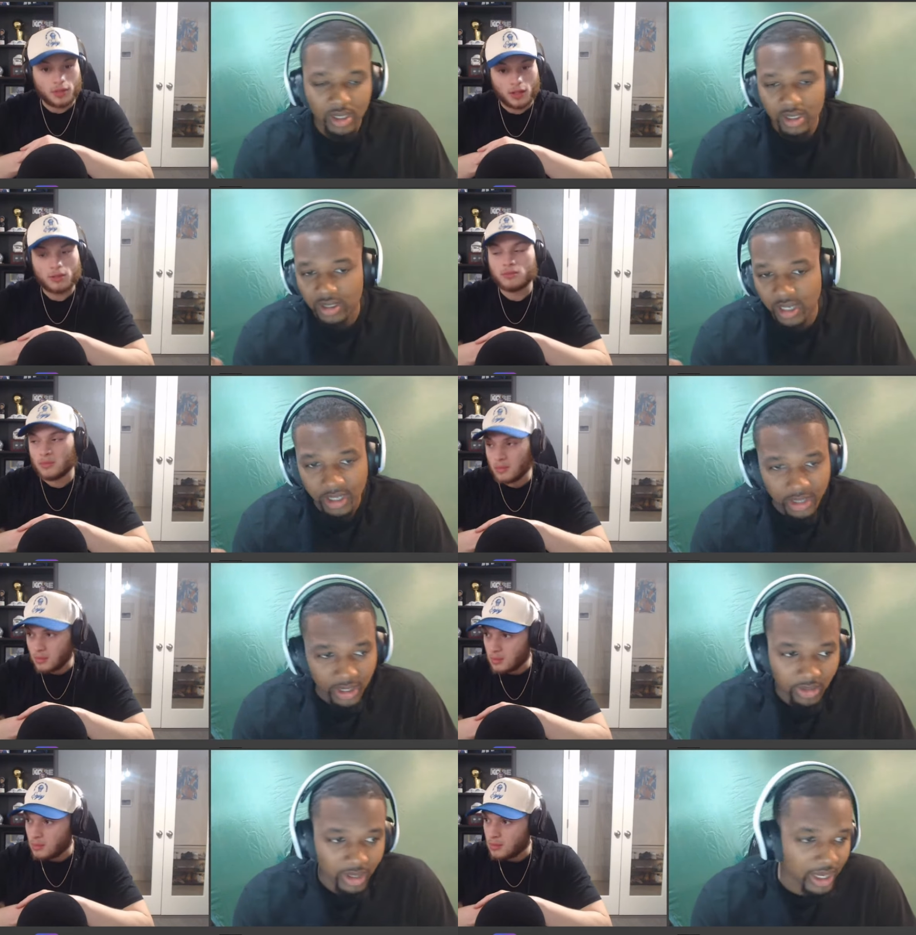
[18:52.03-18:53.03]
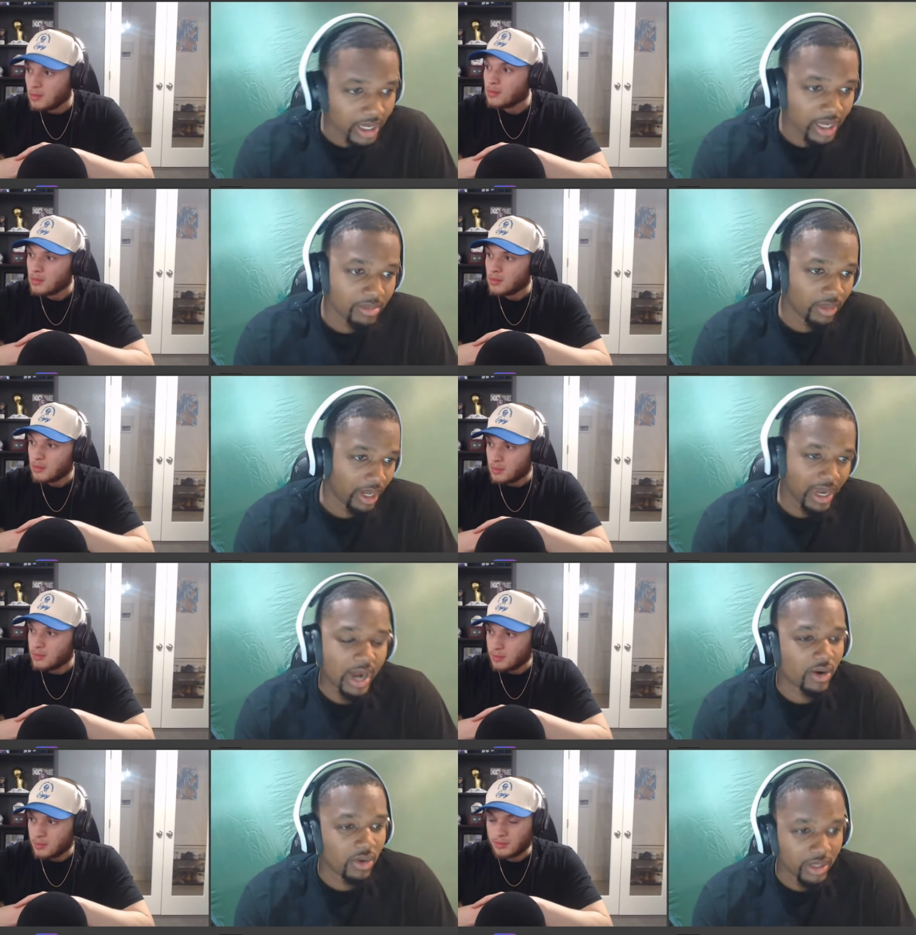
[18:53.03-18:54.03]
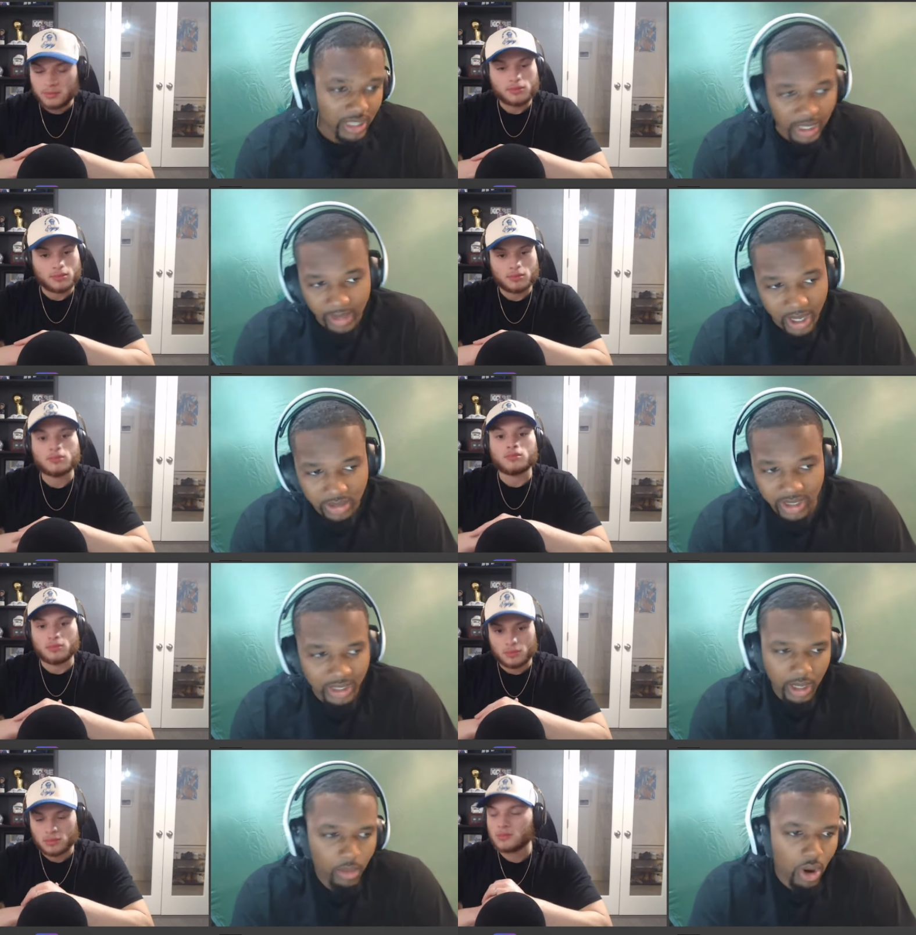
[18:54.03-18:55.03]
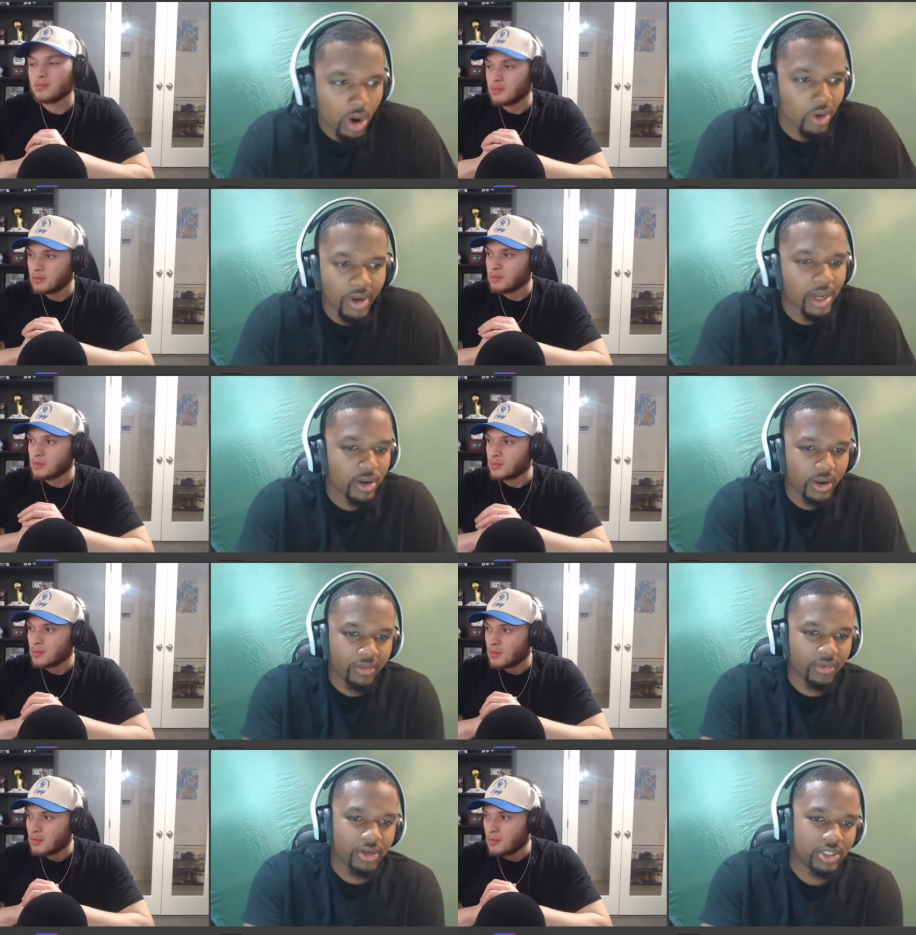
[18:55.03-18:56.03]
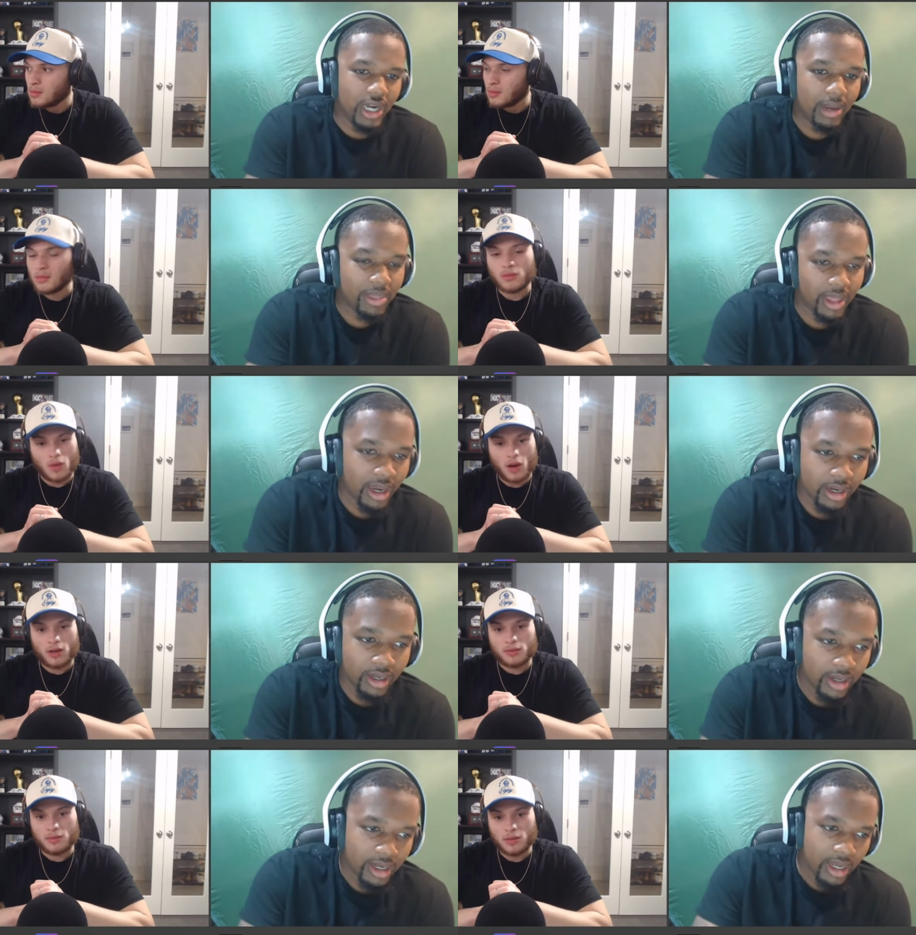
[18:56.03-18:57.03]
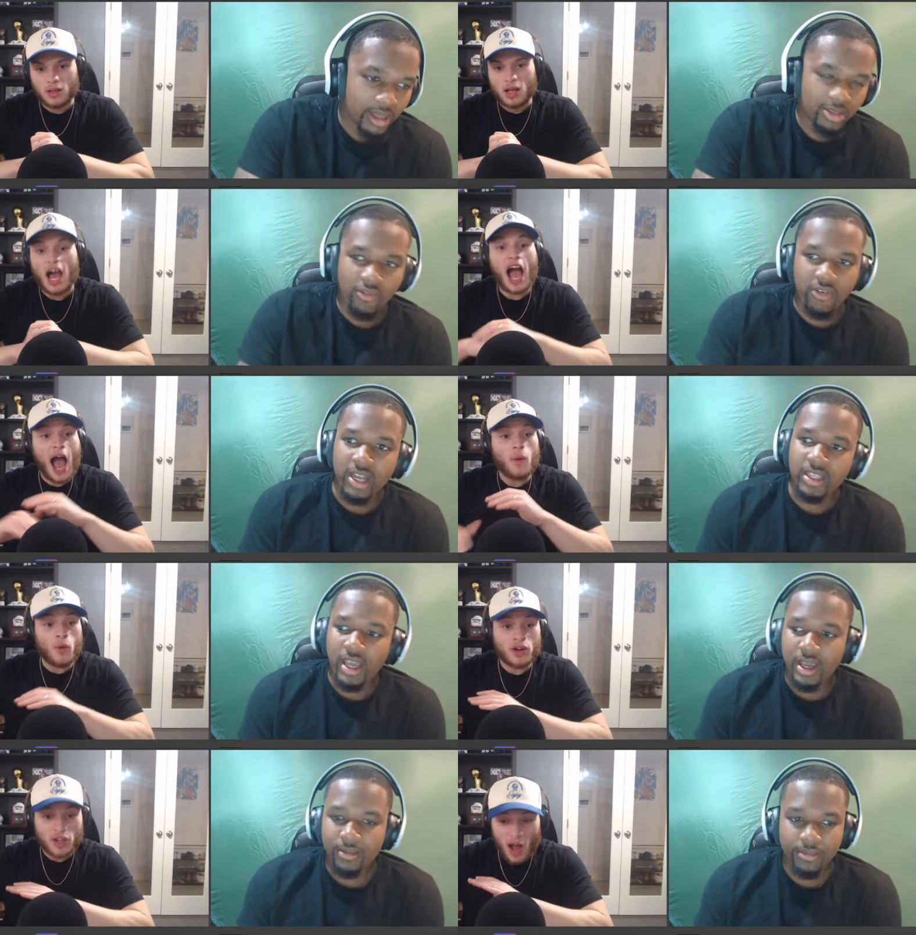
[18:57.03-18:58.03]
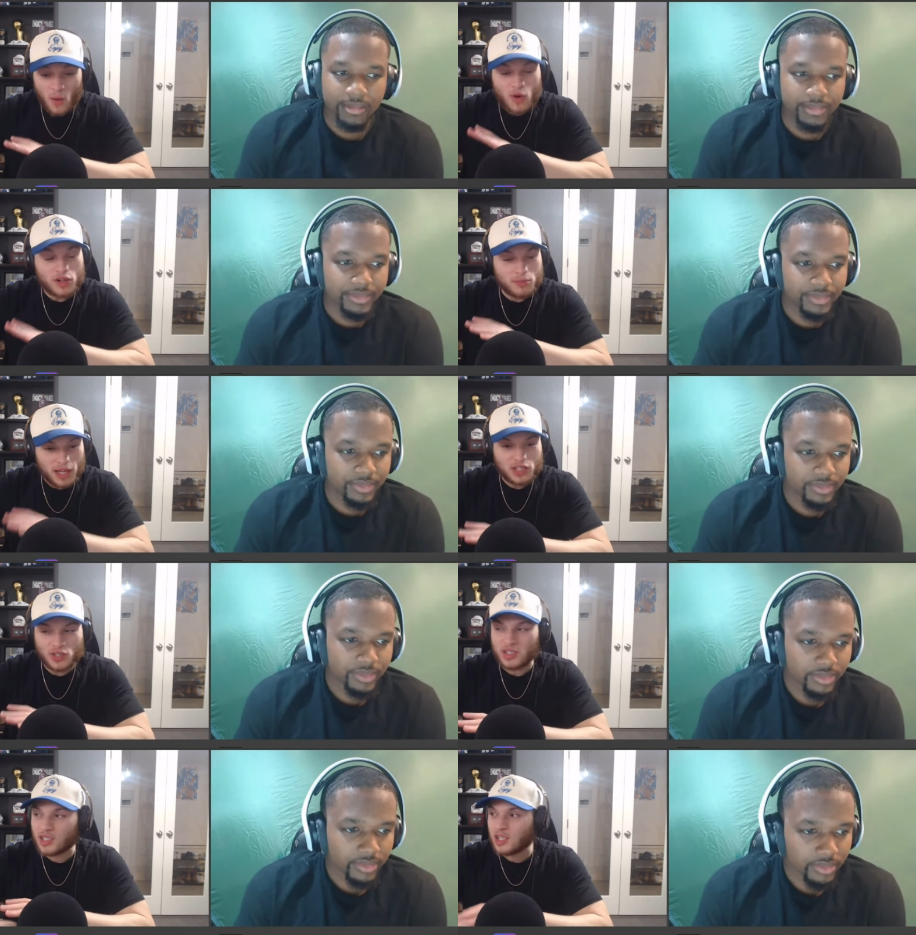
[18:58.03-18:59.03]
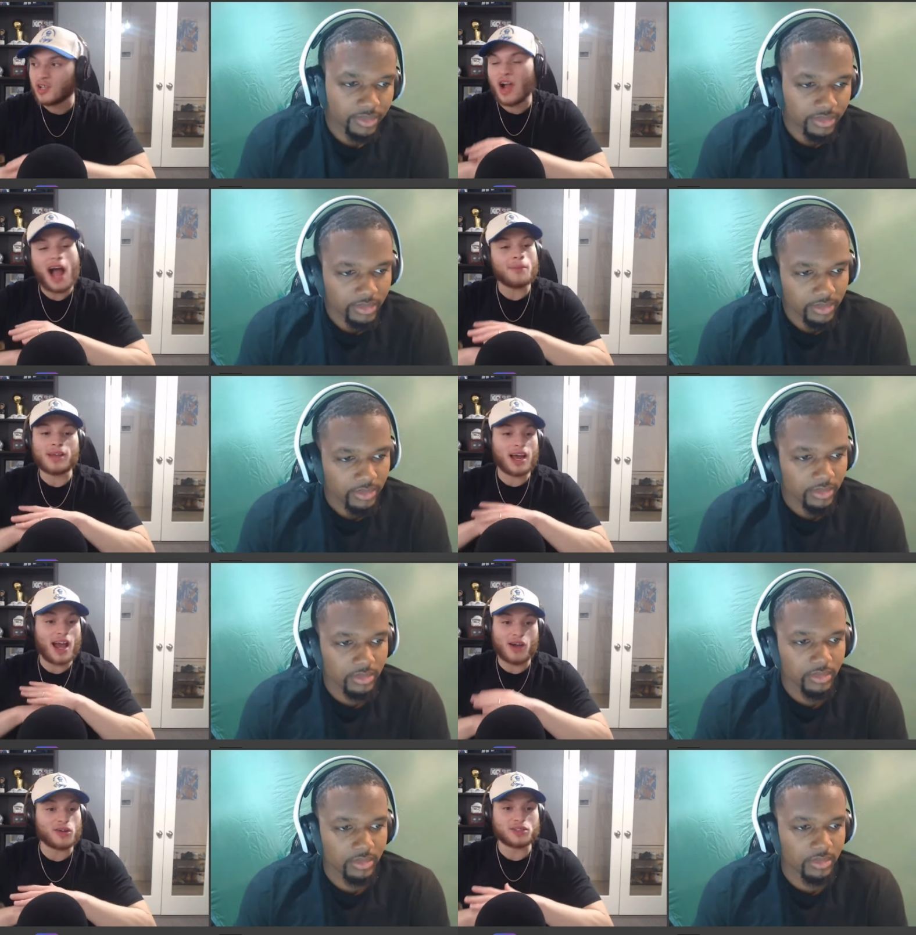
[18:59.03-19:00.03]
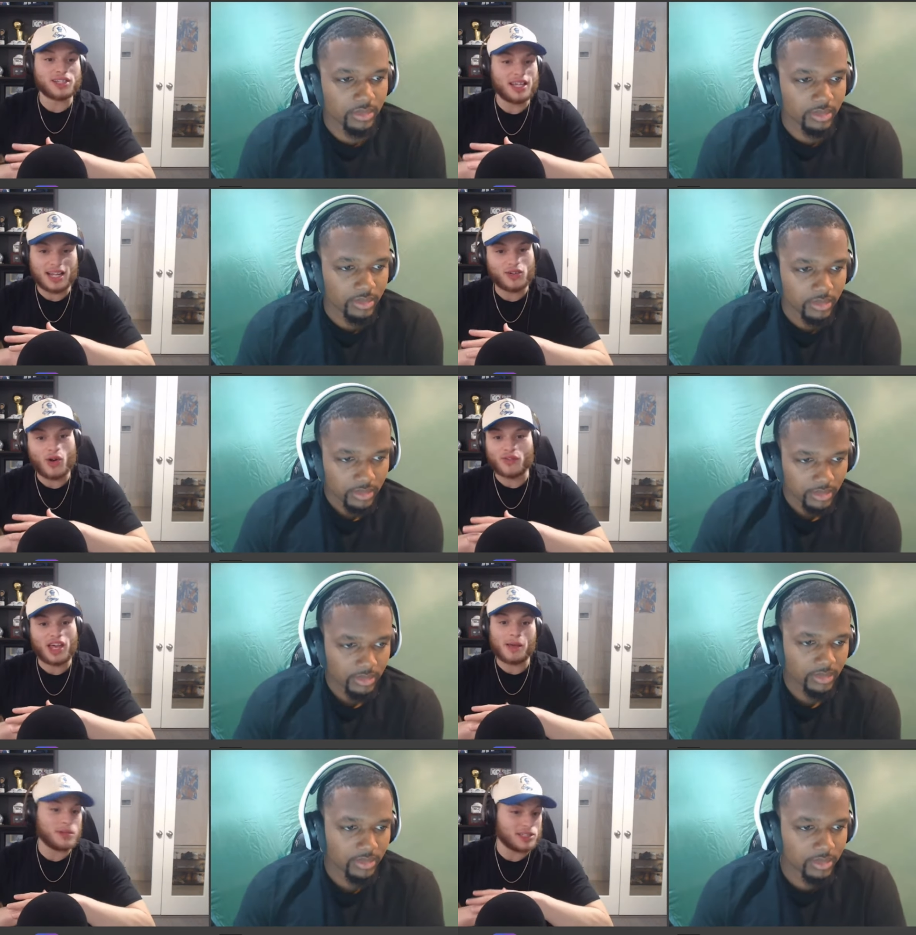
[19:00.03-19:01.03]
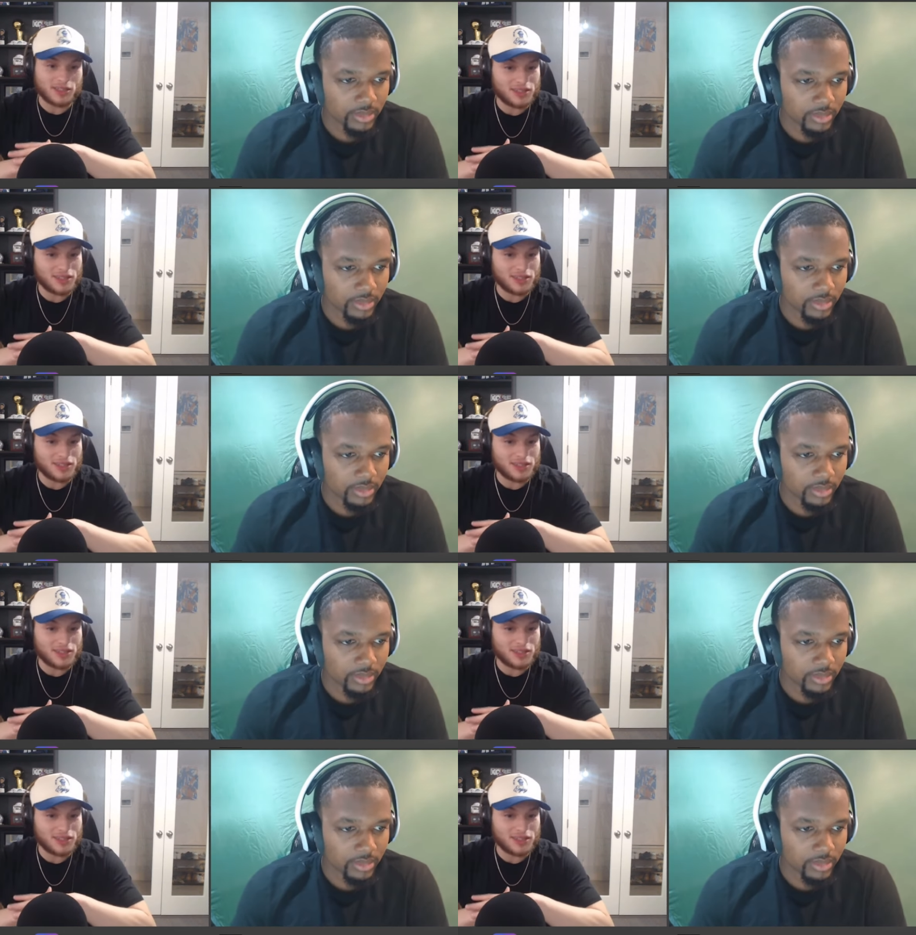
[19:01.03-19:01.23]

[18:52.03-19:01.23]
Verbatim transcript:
Speaker 1: yep. saying that they don't like him like not calling timeout. Like they were already calling for his job then. Right. The fact I want to
Speaker 2: I want to make sure it's clear. I'm not out here saying that Darvin Ham is